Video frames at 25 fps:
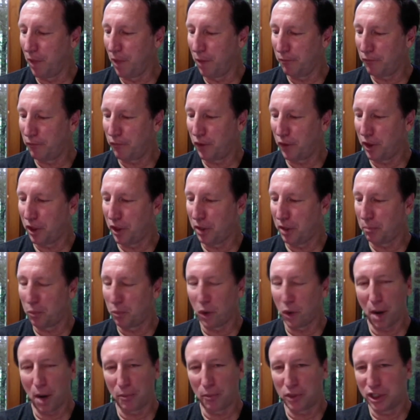feeling
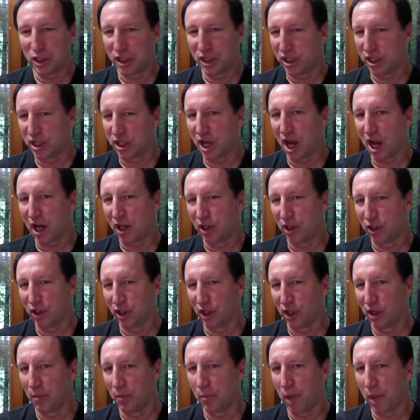prompted to talk a
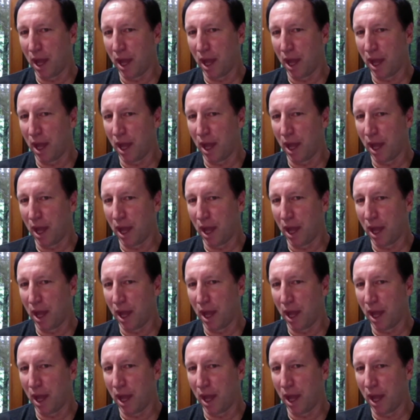little